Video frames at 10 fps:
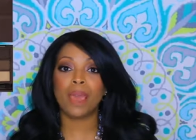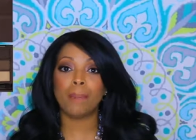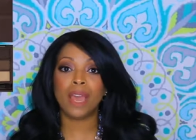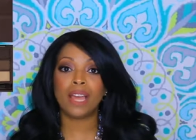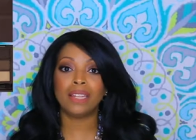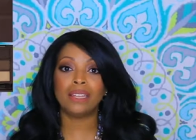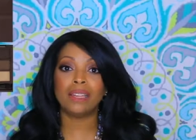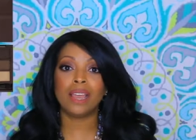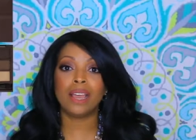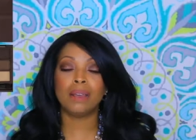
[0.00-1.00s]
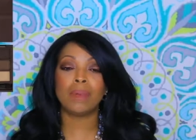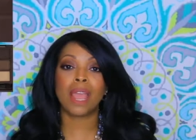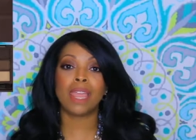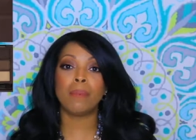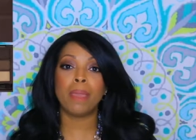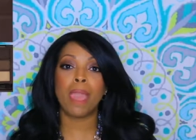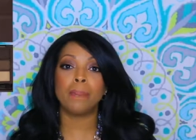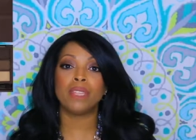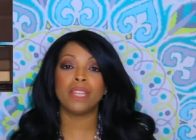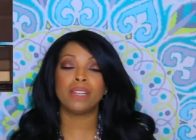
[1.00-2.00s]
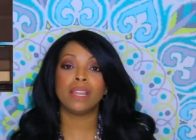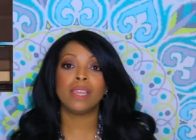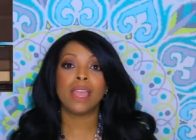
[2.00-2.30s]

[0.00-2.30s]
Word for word: that palette. Um, I am happy that